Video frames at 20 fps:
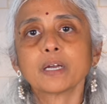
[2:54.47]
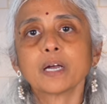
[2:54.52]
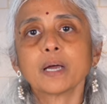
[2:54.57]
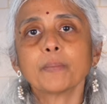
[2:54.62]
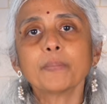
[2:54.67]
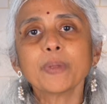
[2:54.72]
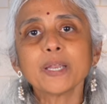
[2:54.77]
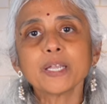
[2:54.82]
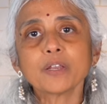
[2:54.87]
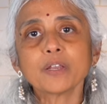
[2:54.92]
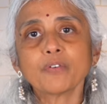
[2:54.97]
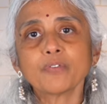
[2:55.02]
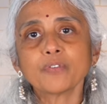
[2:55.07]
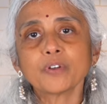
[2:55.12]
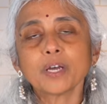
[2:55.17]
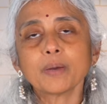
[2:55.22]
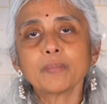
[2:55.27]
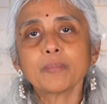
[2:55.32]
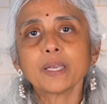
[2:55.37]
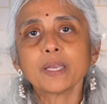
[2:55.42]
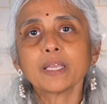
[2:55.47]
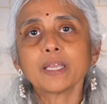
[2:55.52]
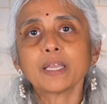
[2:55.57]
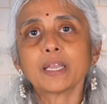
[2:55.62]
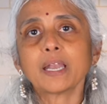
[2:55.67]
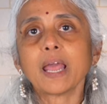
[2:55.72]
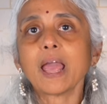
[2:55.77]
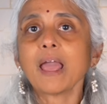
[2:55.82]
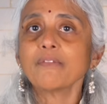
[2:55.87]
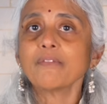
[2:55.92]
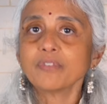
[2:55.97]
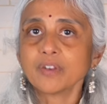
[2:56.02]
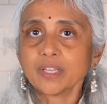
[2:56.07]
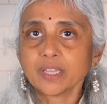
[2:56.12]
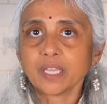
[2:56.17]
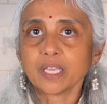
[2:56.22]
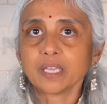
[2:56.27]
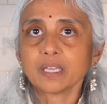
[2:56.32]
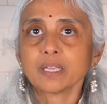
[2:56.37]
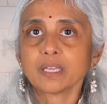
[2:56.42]
a bit of turmeric in
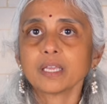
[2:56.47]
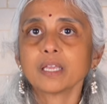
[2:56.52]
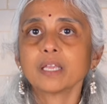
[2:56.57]
everything,